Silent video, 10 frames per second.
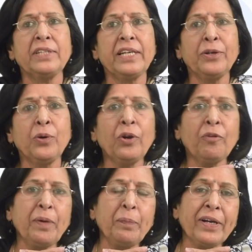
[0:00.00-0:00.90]
the role
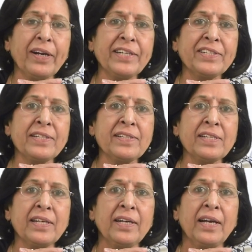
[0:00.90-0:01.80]
of public relations
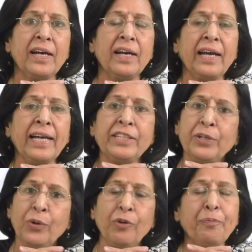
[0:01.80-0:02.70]
and the
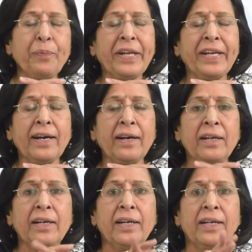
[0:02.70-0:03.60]
role of media,
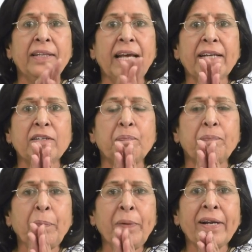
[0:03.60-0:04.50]
that
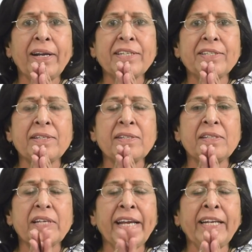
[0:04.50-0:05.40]
public
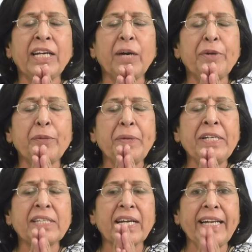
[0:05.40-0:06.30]
relations in government
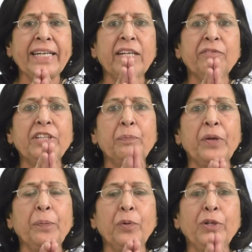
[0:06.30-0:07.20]
means connecting with the
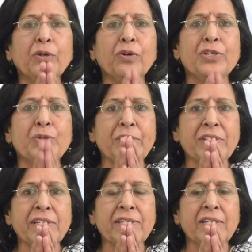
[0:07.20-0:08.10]
people, your
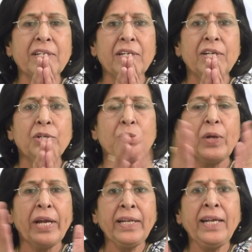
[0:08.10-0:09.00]
constituencies. So
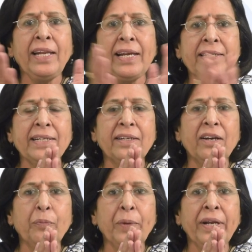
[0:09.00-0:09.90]
any elected
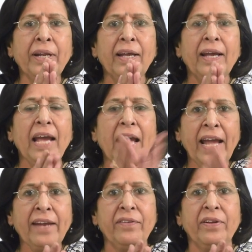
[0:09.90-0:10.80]
government
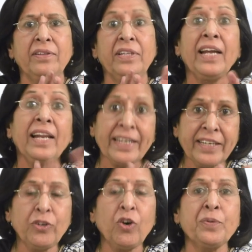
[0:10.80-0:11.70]
and the
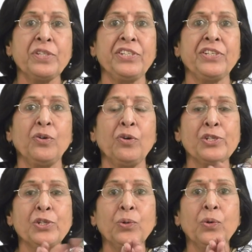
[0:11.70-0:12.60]
elected opposition
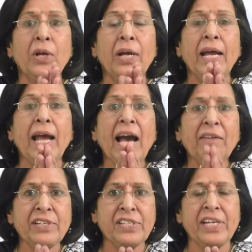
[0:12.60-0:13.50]
also have
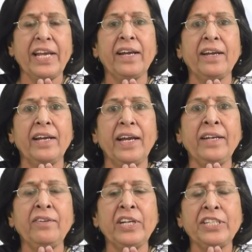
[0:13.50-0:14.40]
a stake
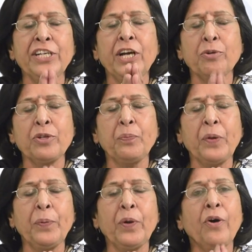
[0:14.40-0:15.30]
in reaching out to
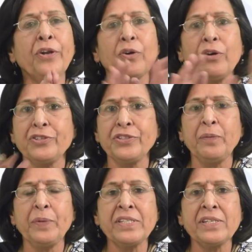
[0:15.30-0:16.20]
people on a continual
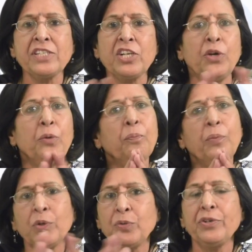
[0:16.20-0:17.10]
basis.
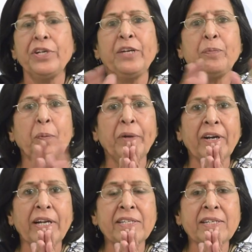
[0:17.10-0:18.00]
Both would need public
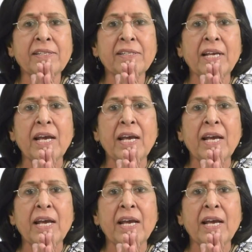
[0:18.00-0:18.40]
relations,